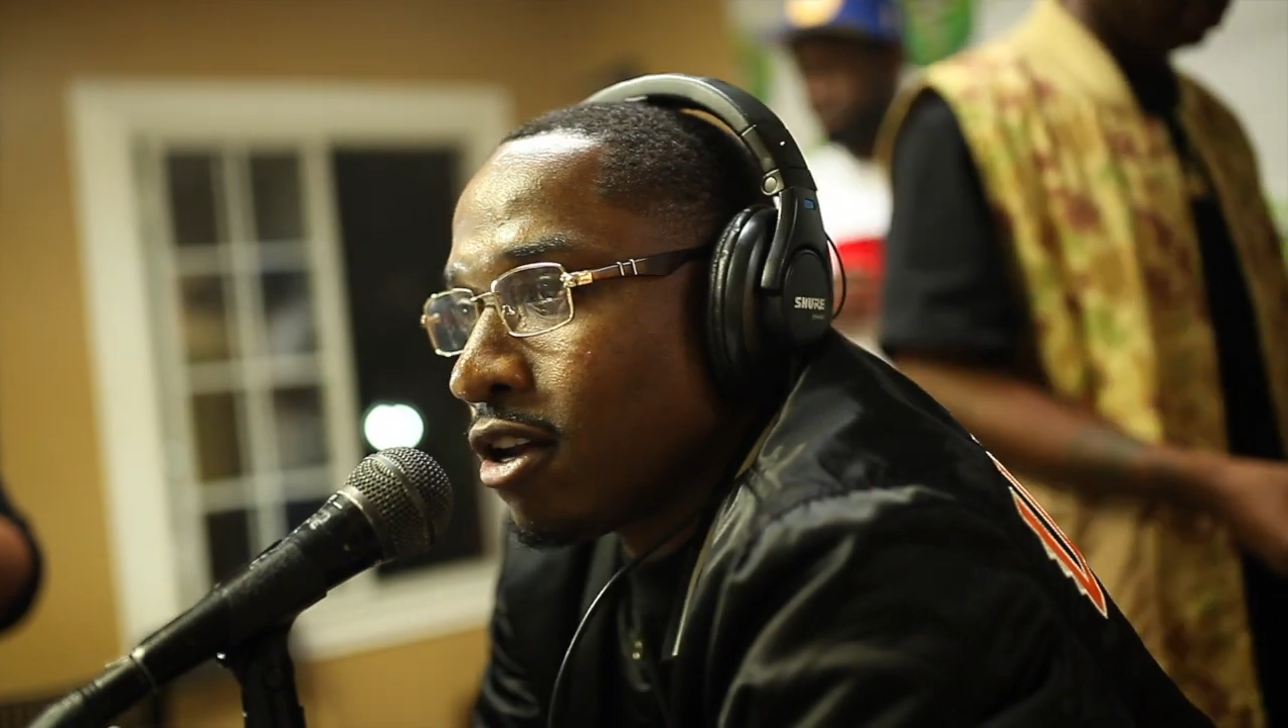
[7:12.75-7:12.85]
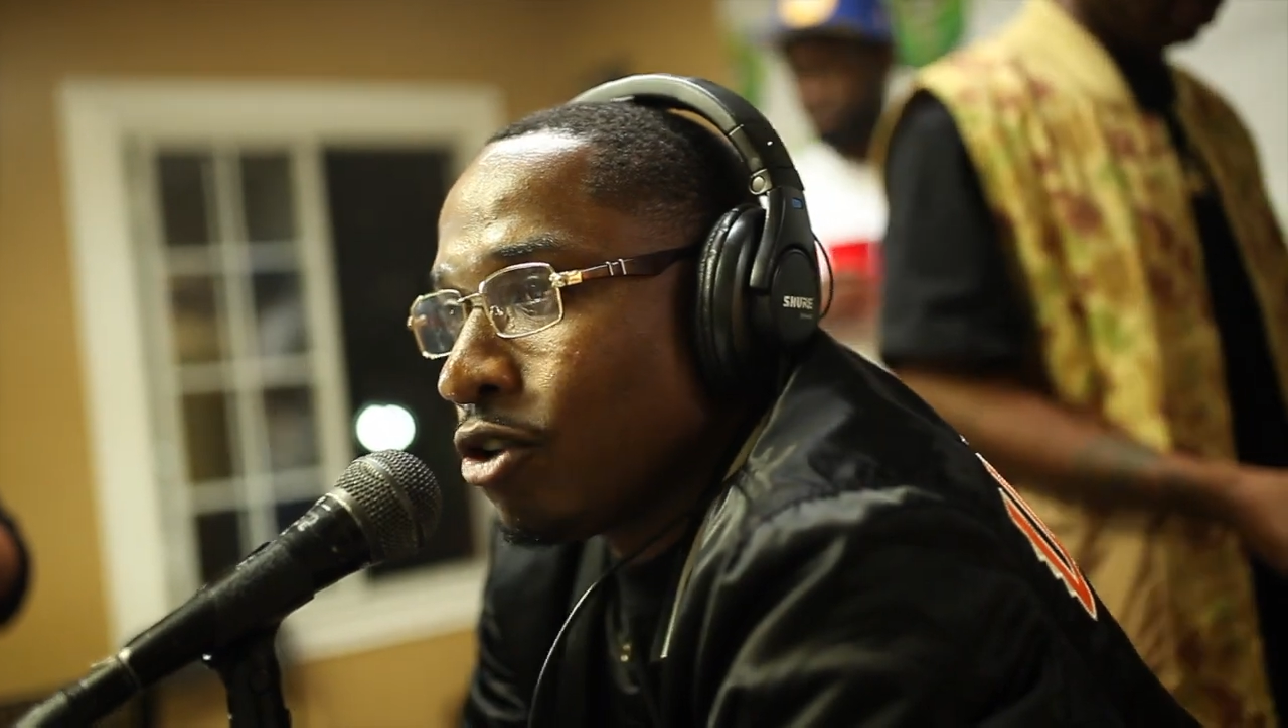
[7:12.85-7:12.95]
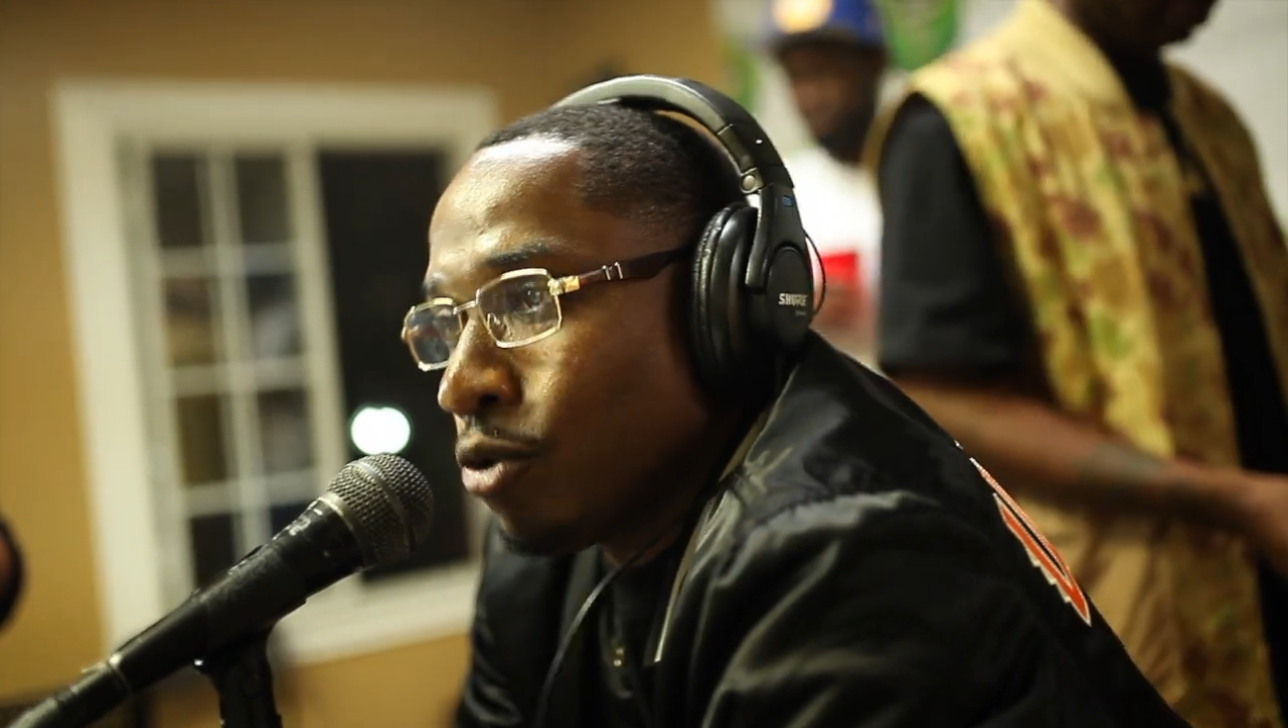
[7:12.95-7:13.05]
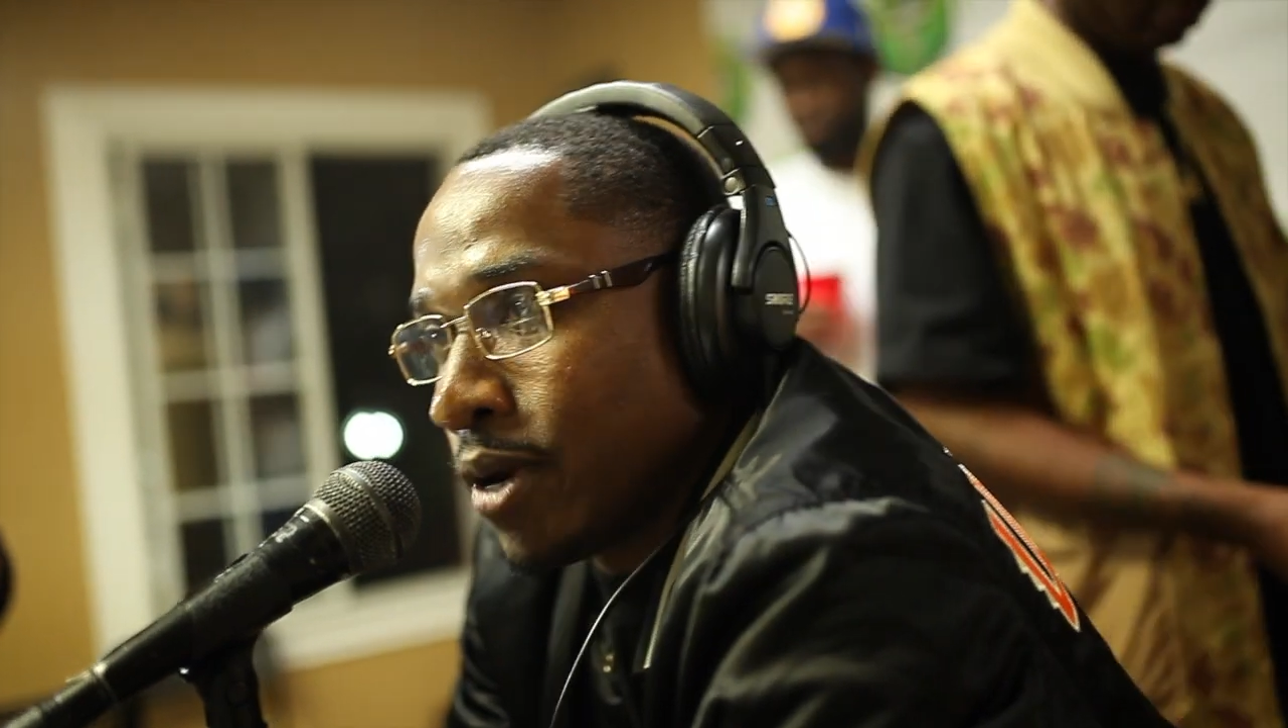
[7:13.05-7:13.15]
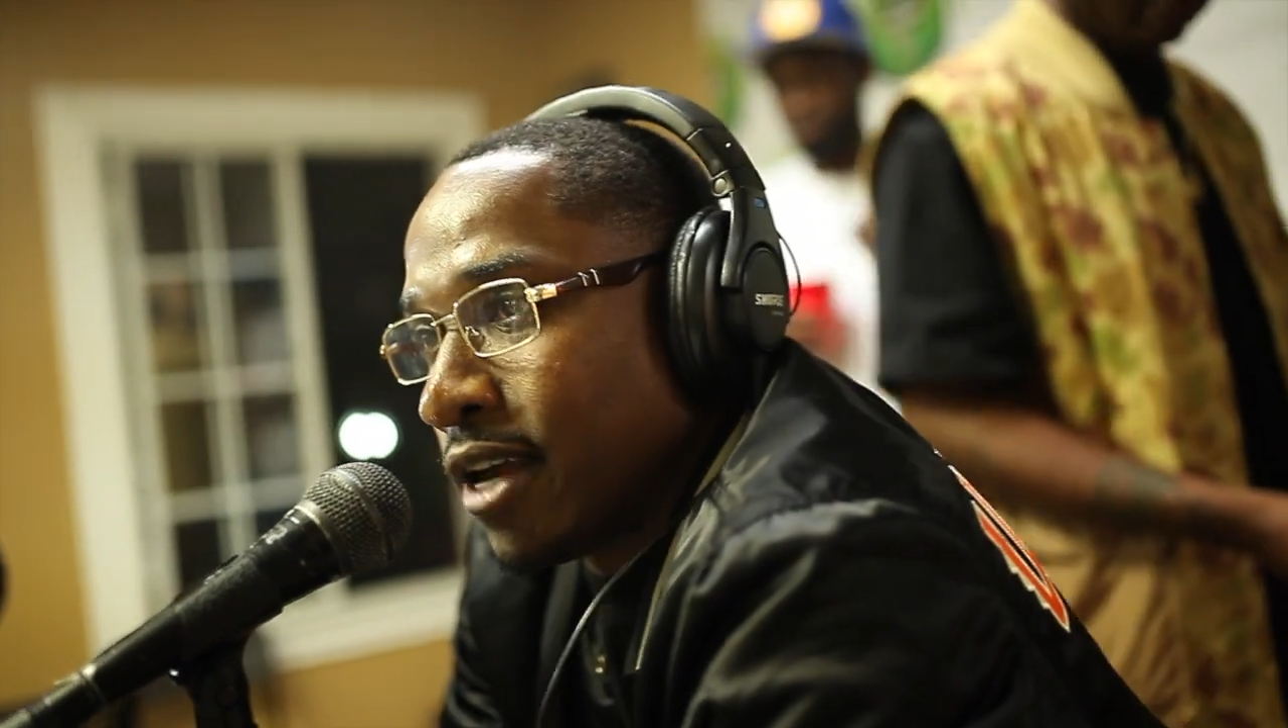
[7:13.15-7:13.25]

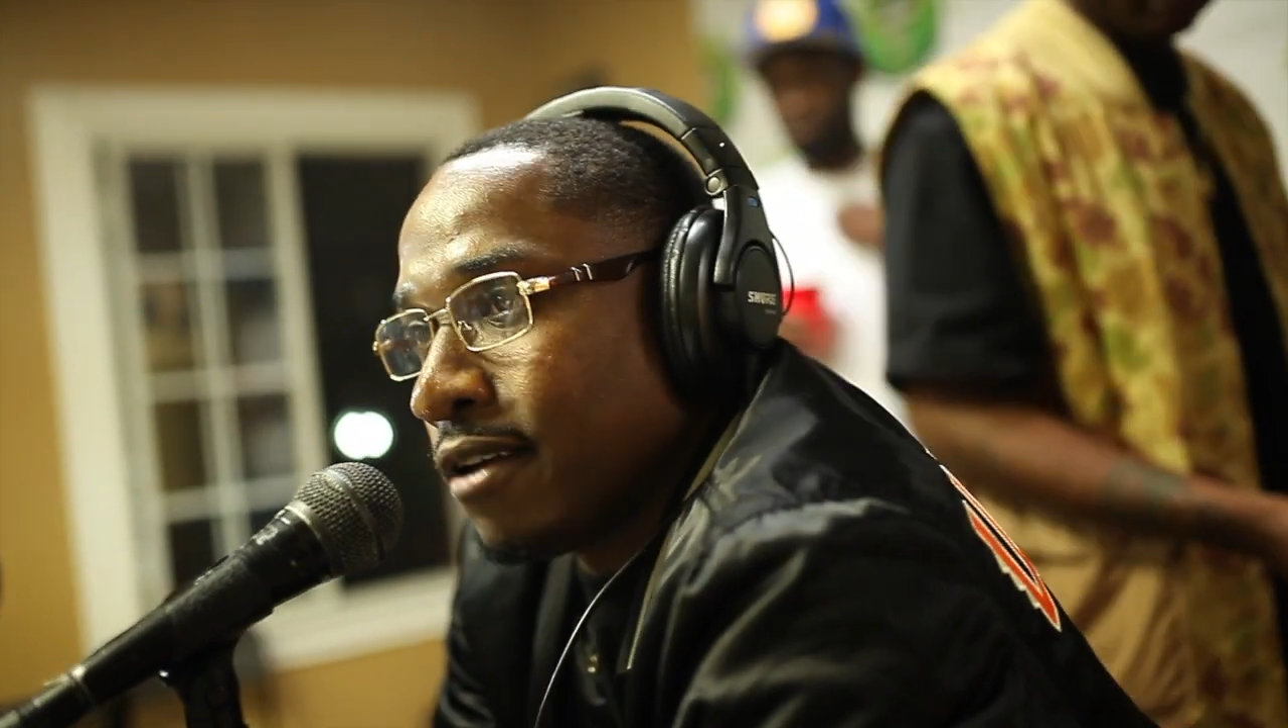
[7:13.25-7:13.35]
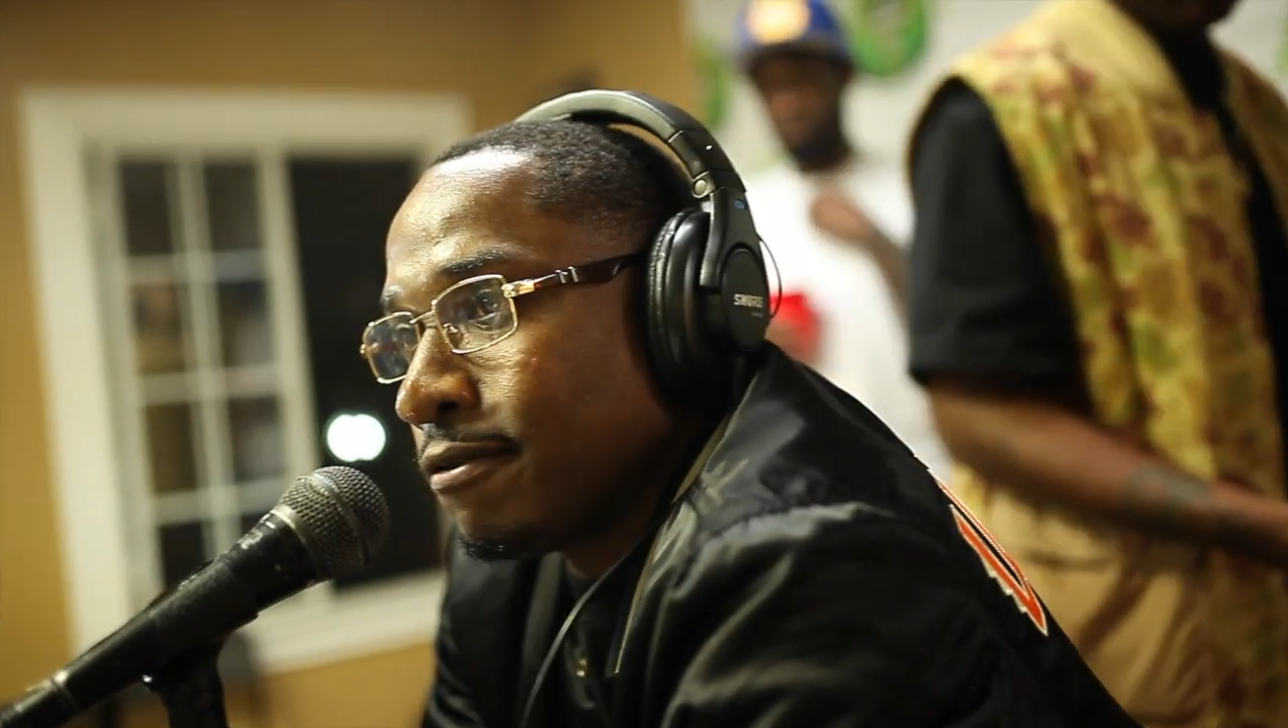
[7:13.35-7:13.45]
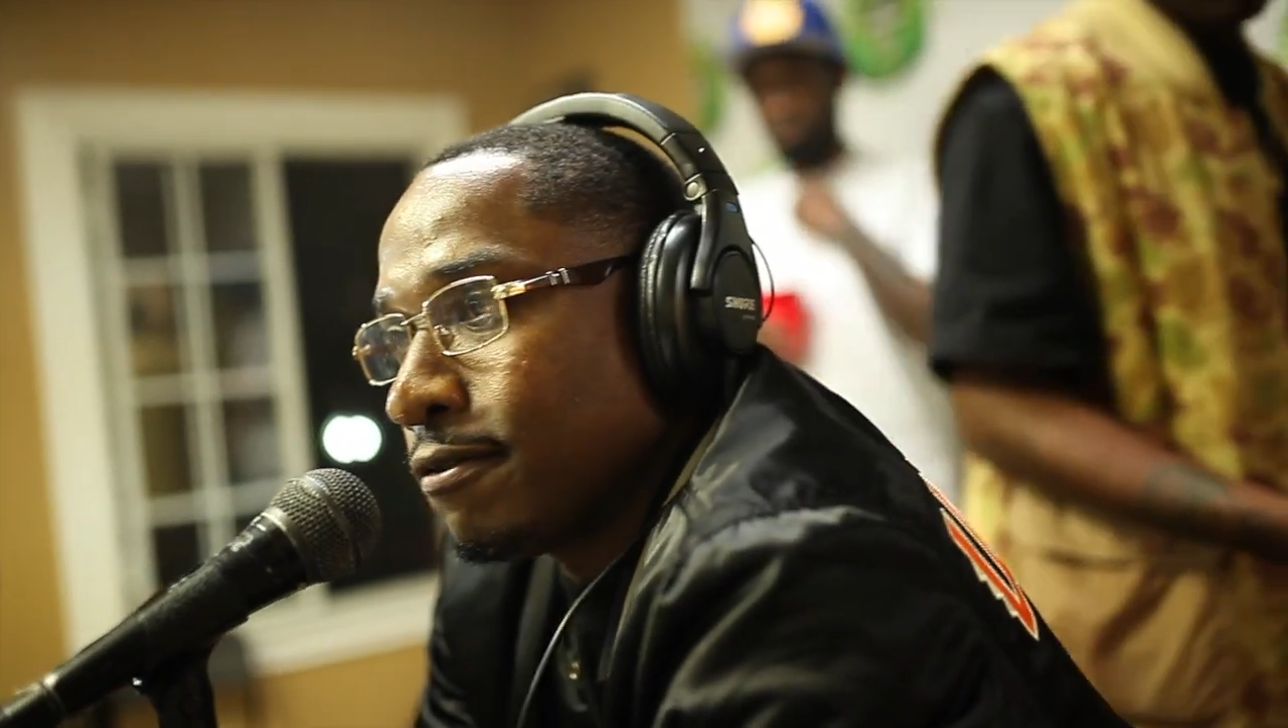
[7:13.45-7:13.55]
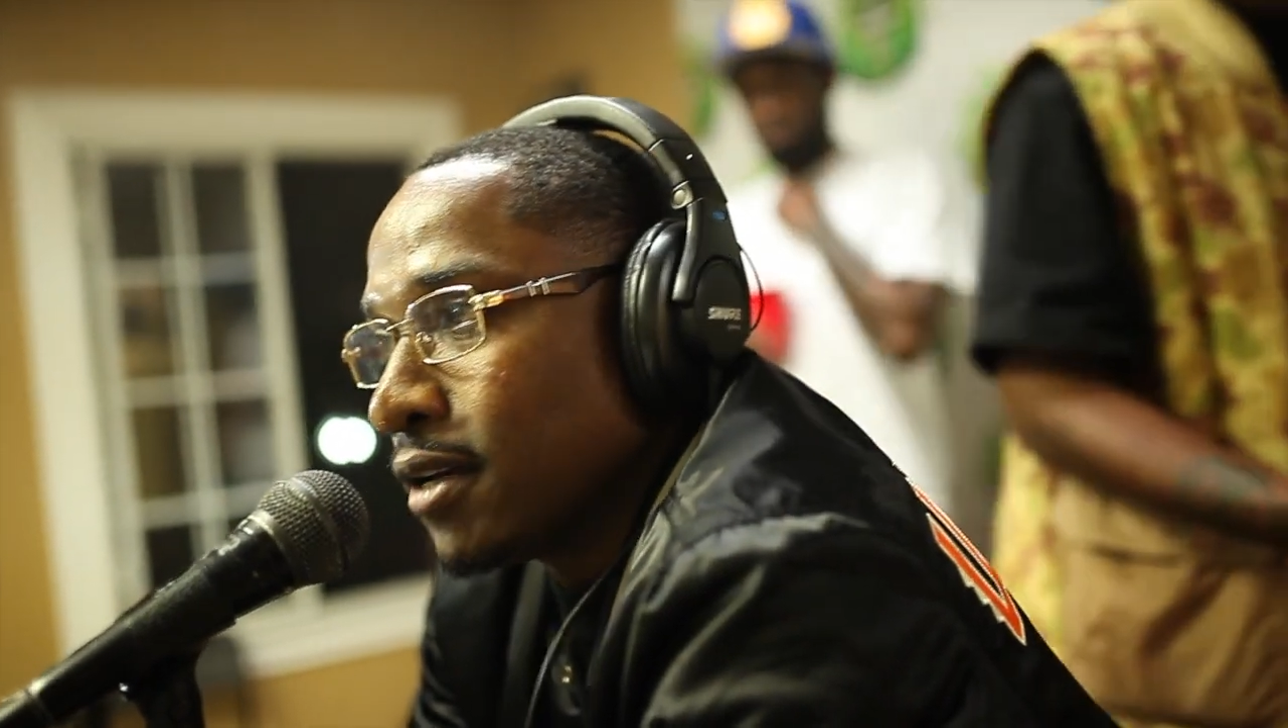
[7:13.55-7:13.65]
little wave.